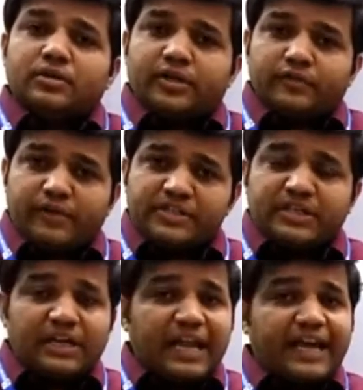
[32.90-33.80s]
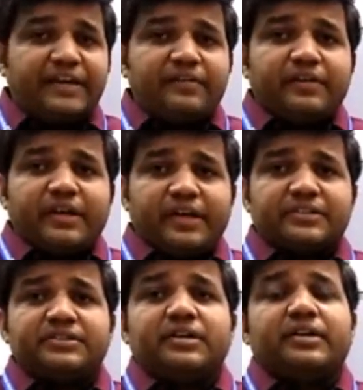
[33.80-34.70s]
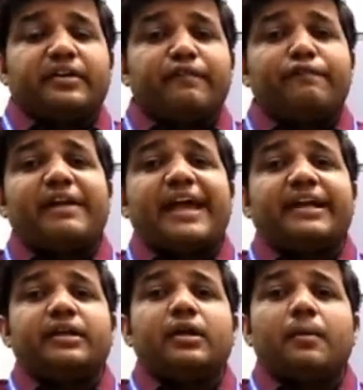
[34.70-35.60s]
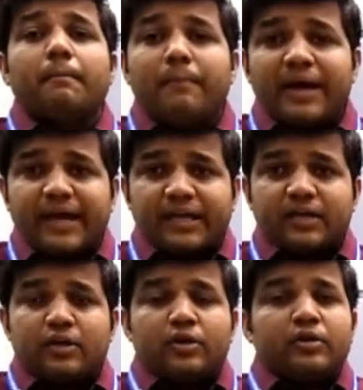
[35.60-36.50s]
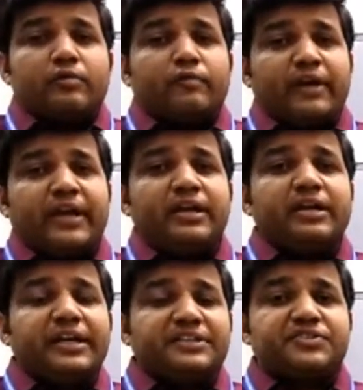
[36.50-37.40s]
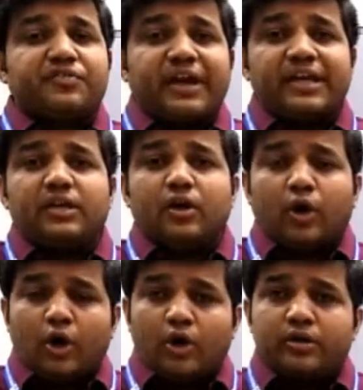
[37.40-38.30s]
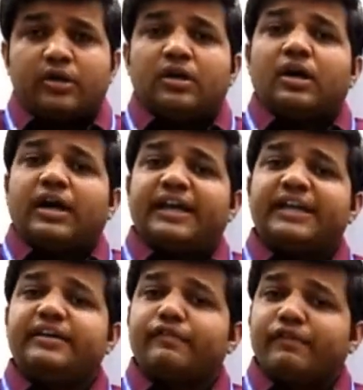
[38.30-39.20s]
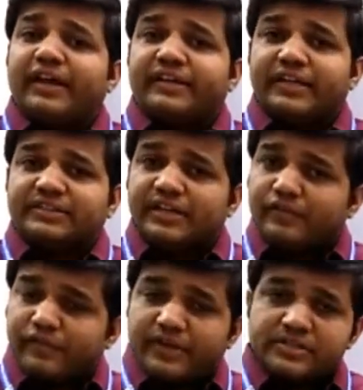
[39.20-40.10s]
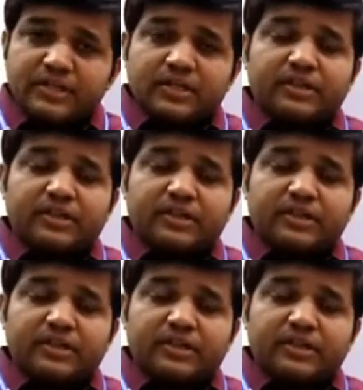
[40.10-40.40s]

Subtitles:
the light is reflect back when it strike on any reflecting surface.